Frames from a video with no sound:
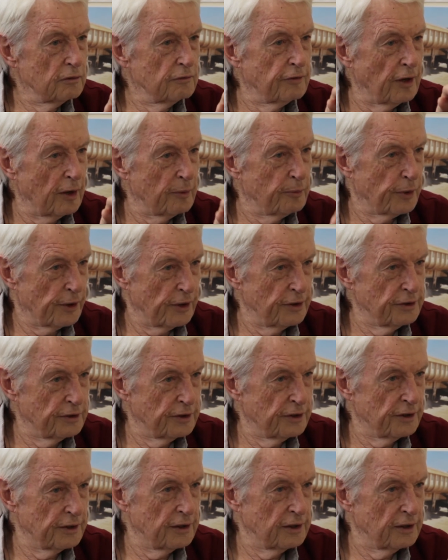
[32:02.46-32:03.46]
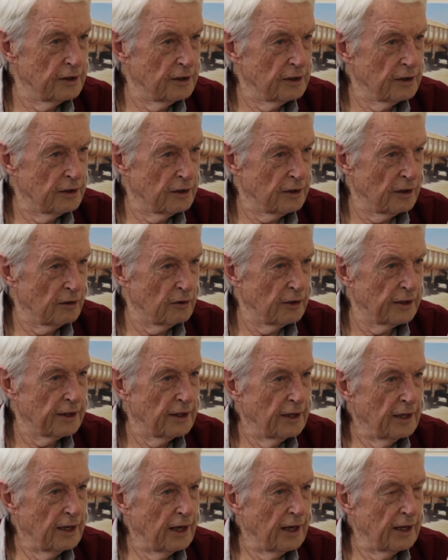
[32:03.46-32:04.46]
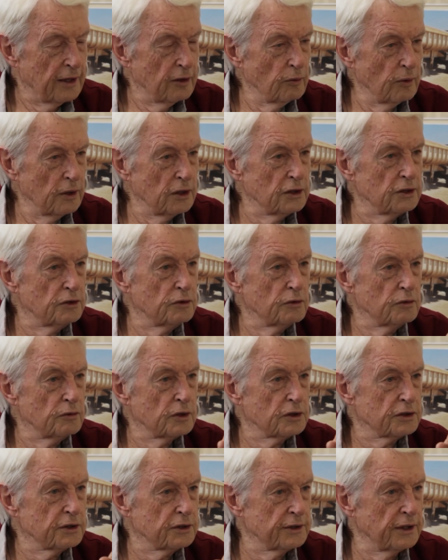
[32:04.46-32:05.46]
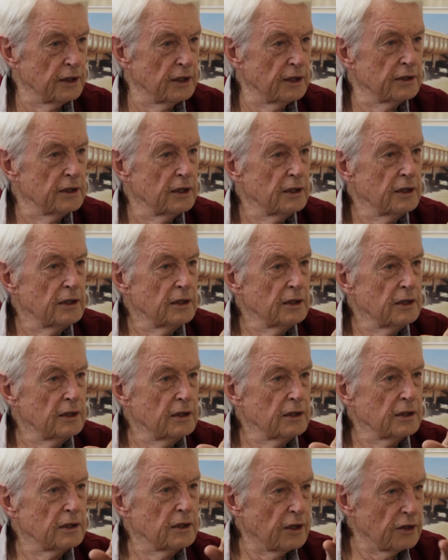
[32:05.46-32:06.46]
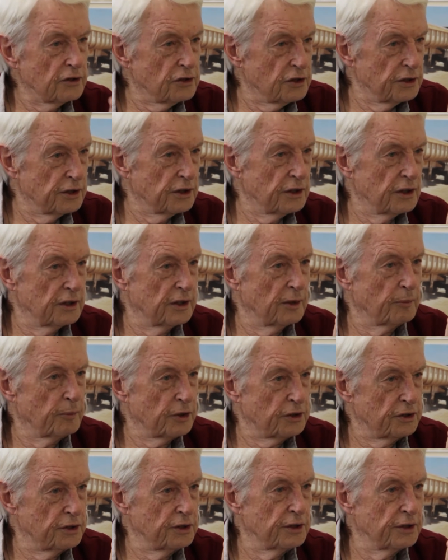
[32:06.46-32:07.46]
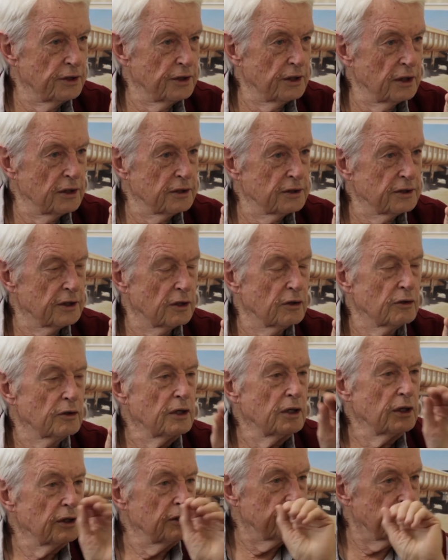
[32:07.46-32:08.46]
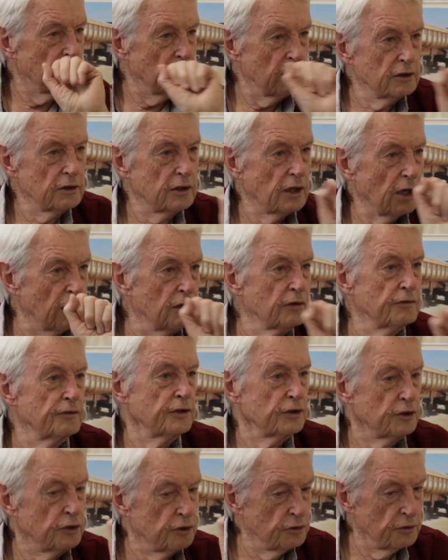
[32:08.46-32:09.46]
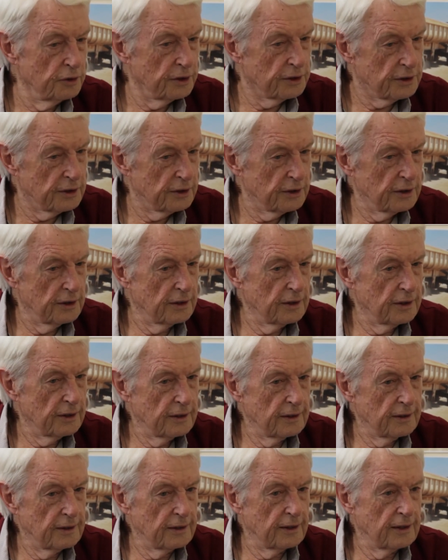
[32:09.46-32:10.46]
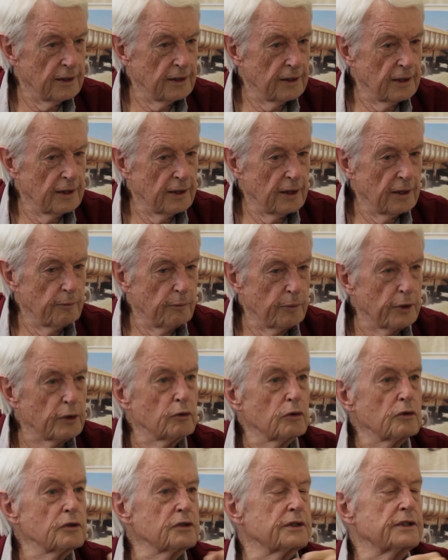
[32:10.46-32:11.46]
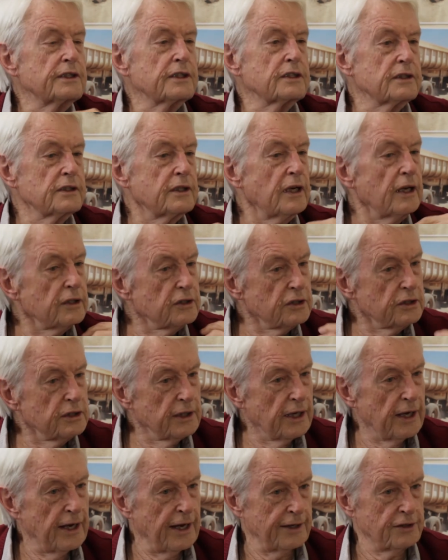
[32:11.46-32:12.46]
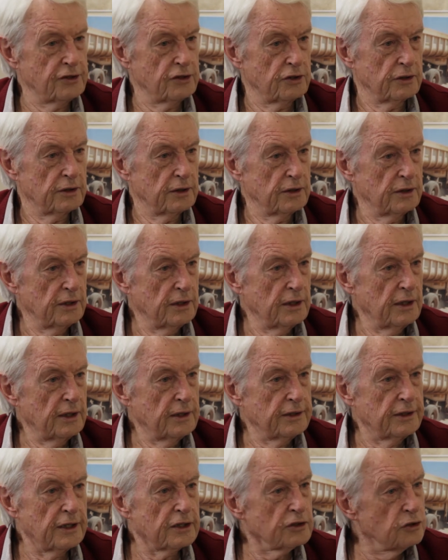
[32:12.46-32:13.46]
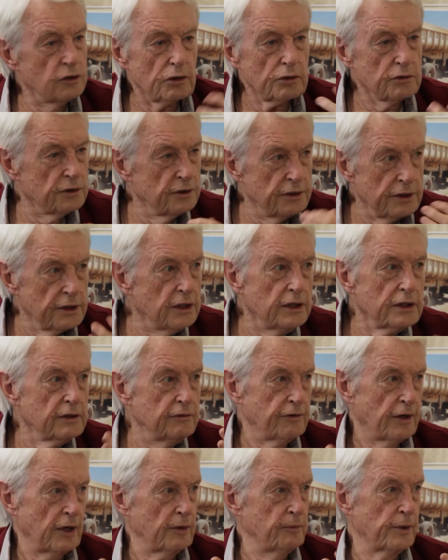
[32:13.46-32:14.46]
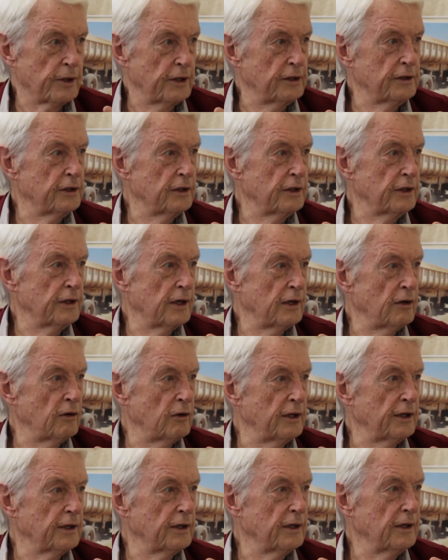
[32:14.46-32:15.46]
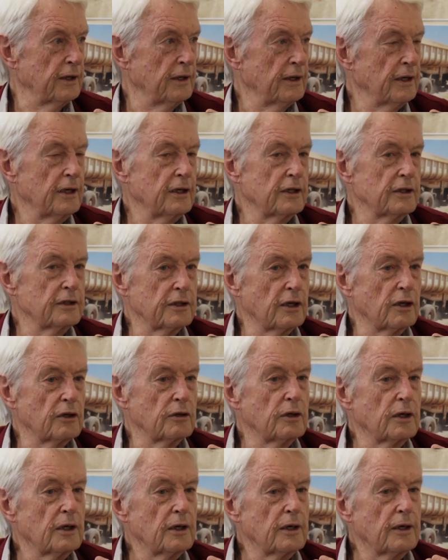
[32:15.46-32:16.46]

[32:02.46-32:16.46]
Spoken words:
vibratory rolling. Otherwise you will start crushing the material, so don't overdo it. Because the slushing action does not need vibratory rolling. Yeah. So